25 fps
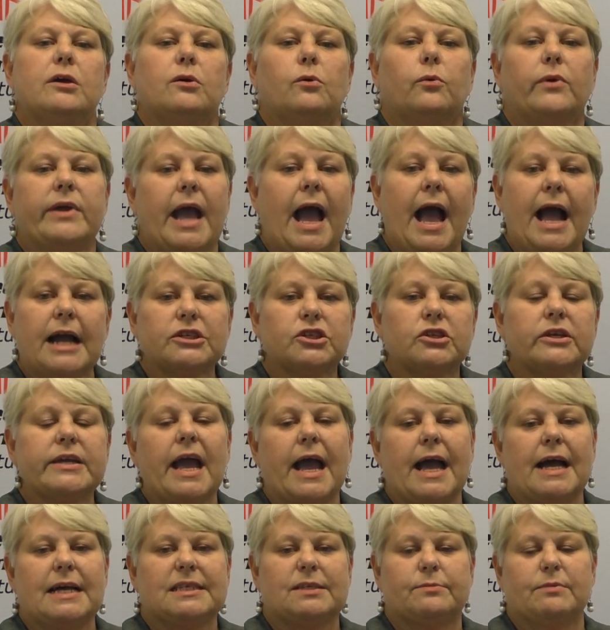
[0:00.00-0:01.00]
We actually
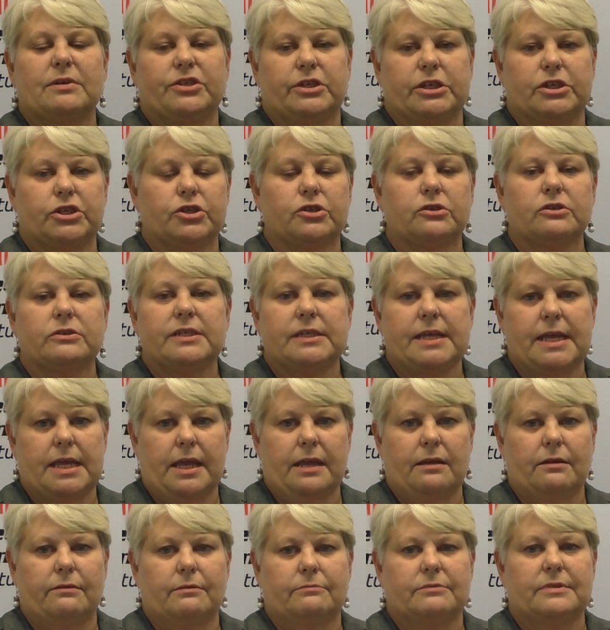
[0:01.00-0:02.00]
have some
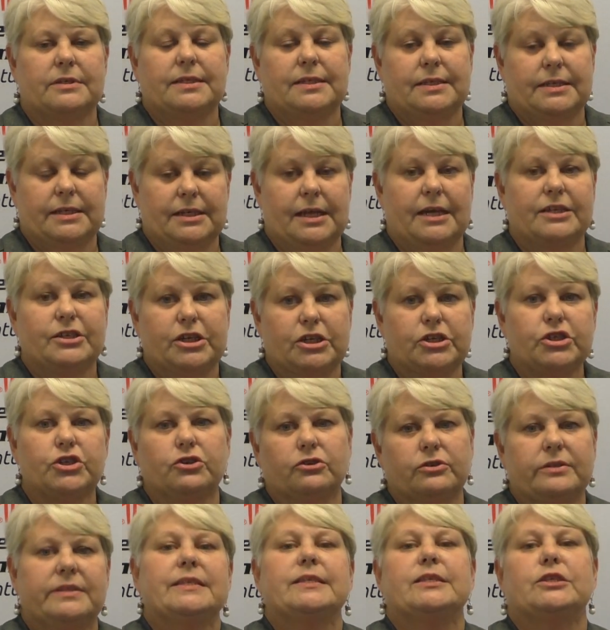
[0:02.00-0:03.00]

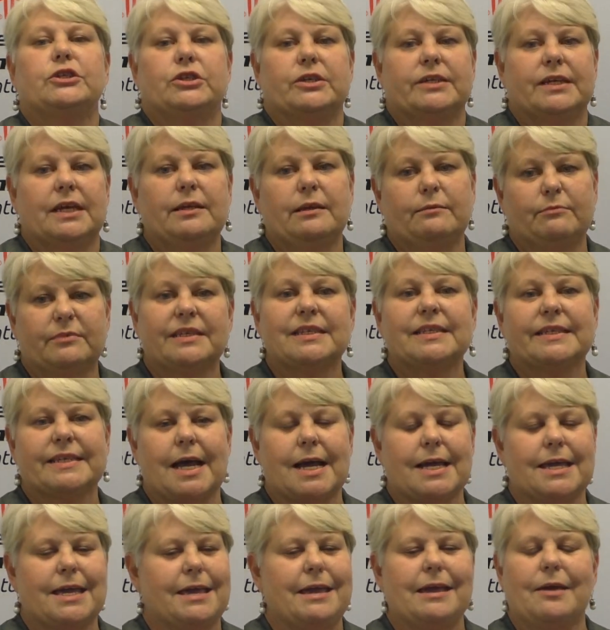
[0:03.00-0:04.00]
additions to King
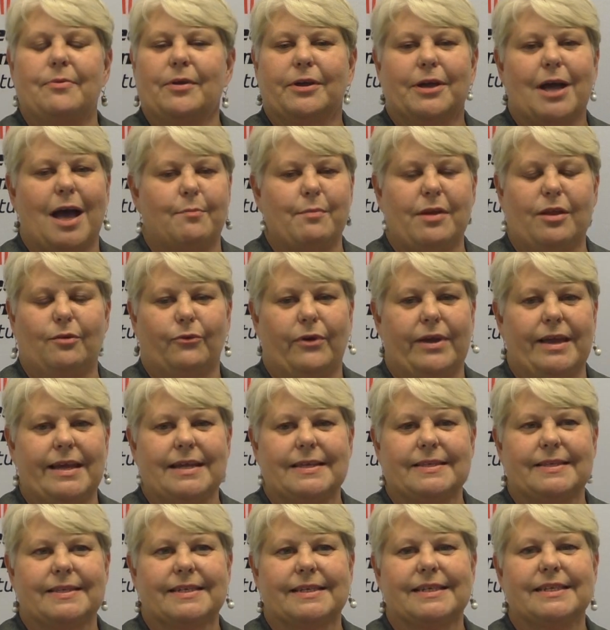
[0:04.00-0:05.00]
Kentucky in the coming
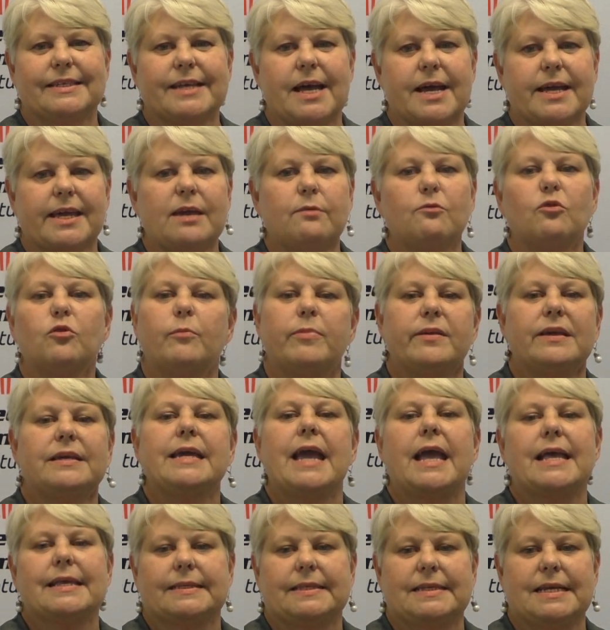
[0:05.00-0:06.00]
weeks. Kentucky will
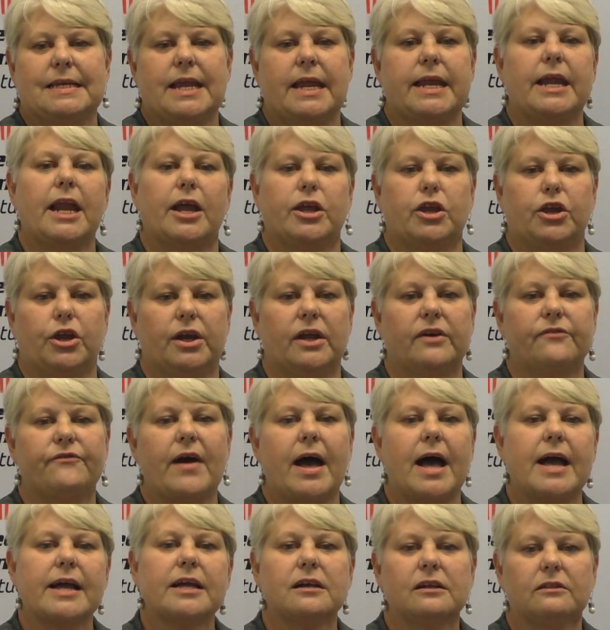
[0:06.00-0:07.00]
be sending a
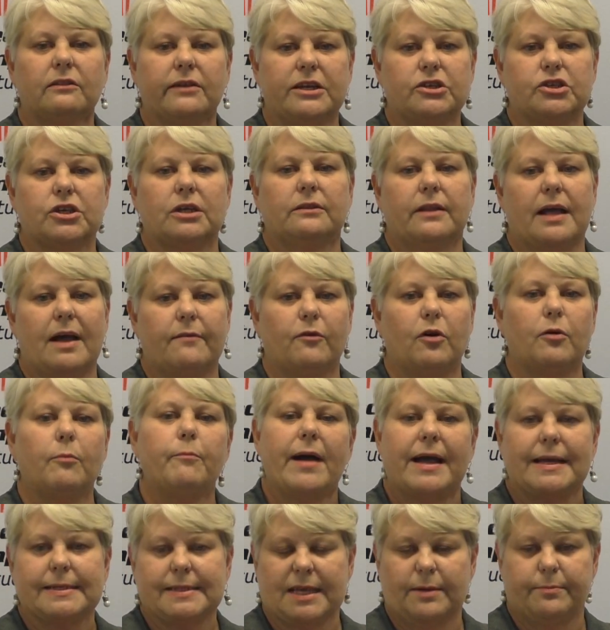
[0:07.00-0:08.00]
unified collegiate level
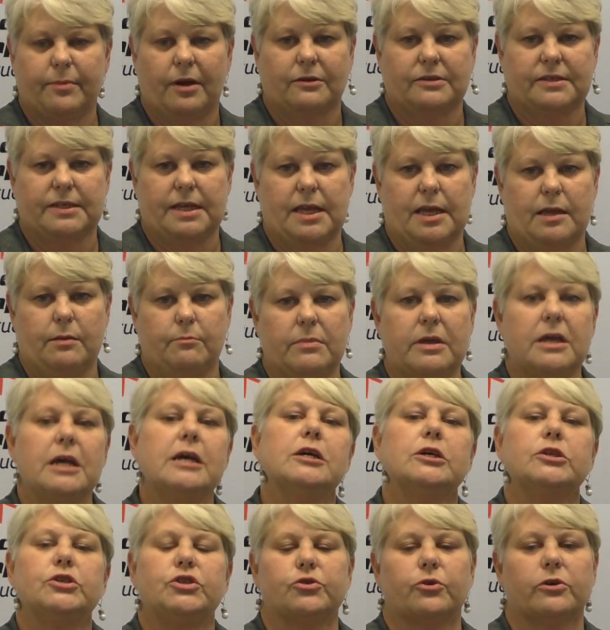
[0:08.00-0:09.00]
basketball team
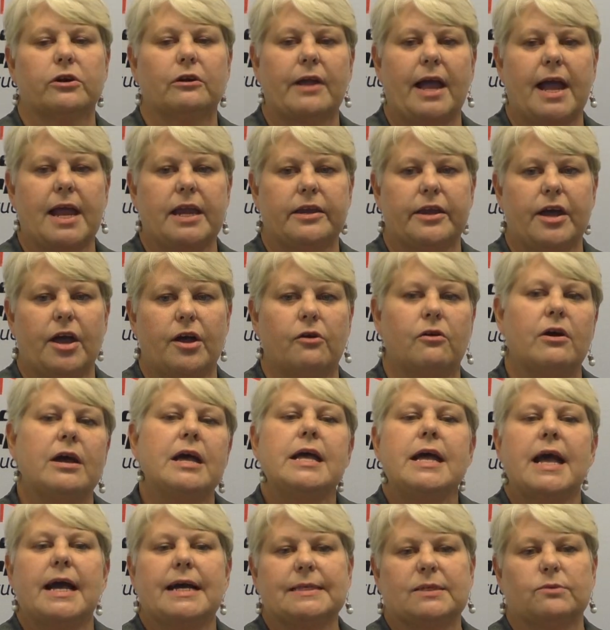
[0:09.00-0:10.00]
to Orlando,
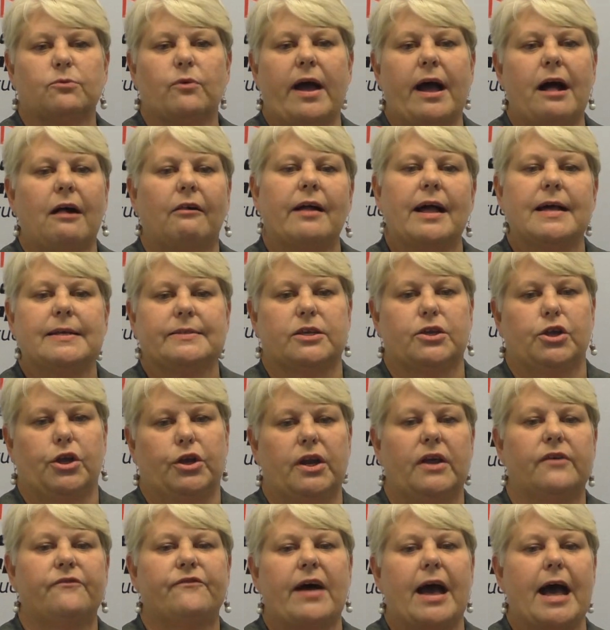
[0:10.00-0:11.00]
as well as a
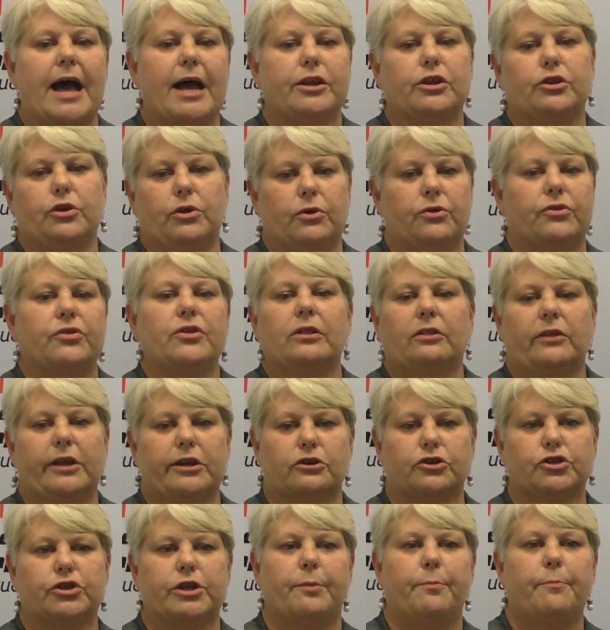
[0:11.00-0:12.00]
unified youth
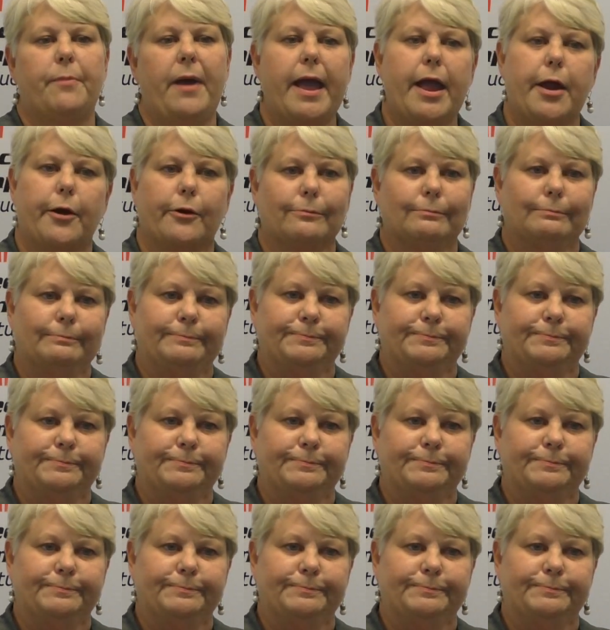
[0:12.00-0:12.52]
leadership pair.